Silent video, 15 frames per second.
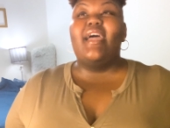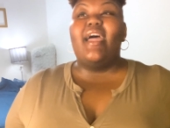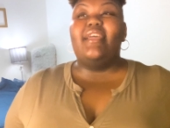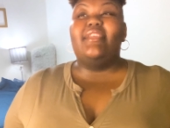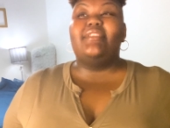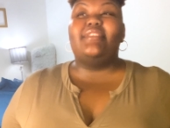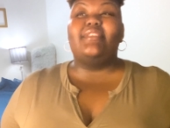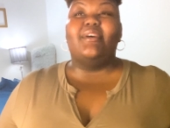
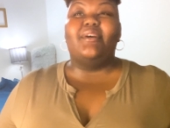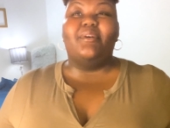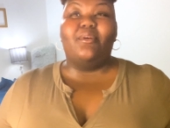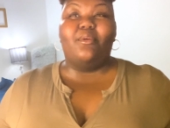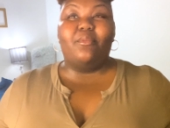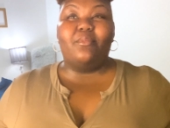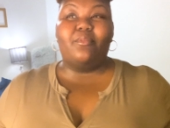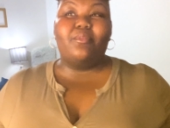And
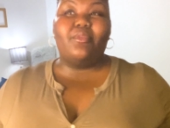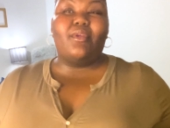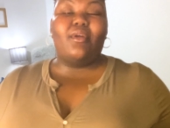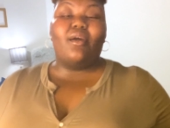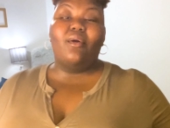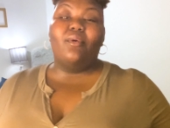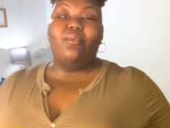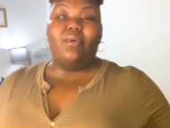so
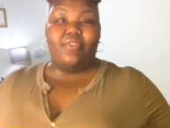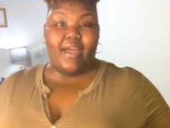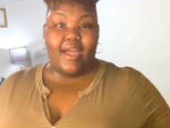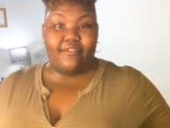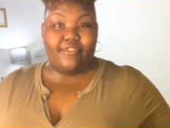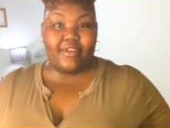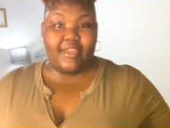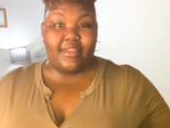with
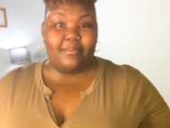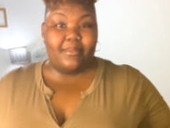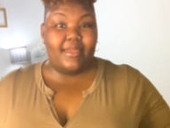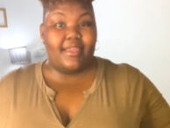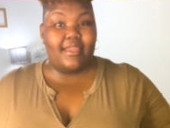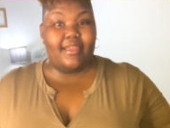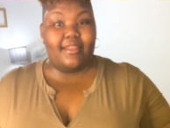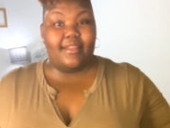African
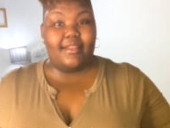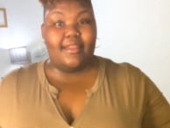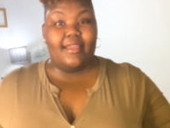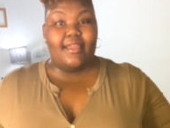men,